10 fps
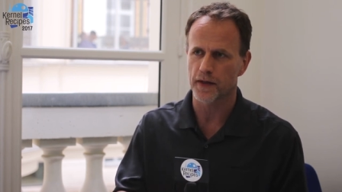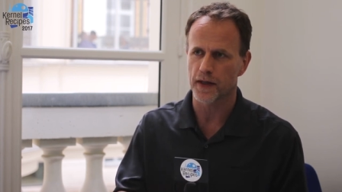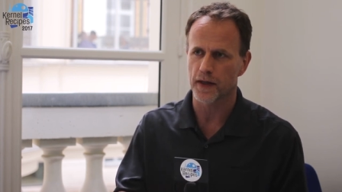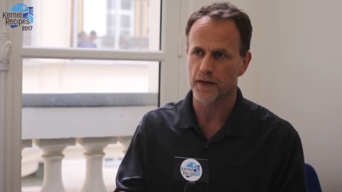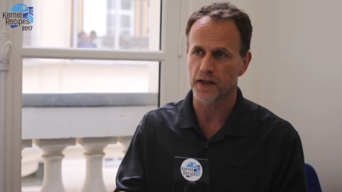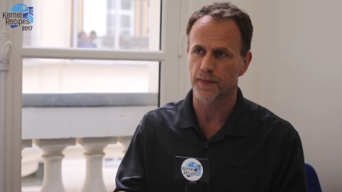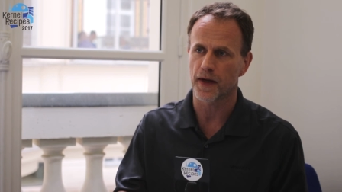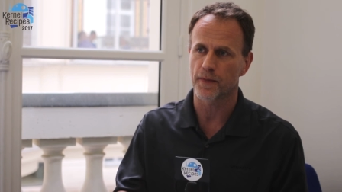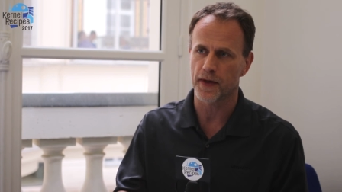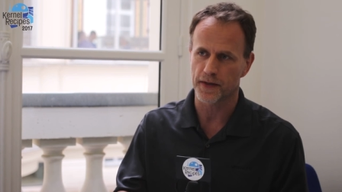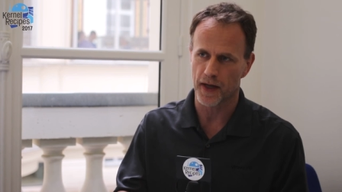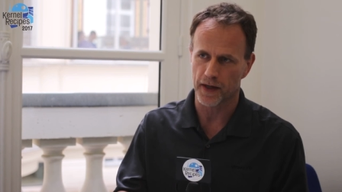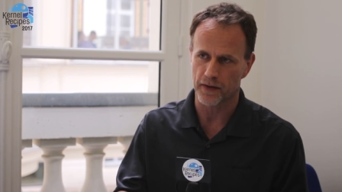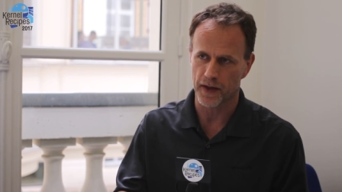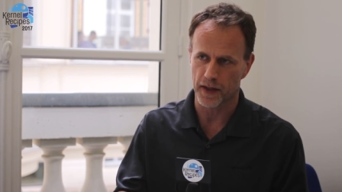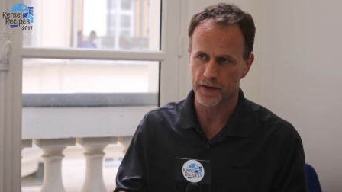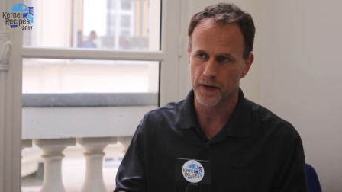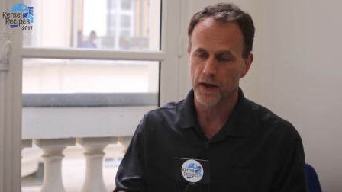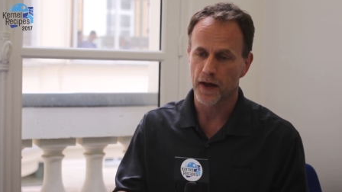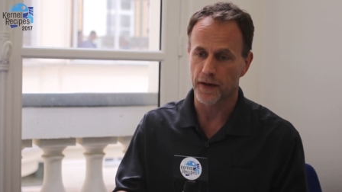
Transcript: the uh, TCP/IP stack in Linux.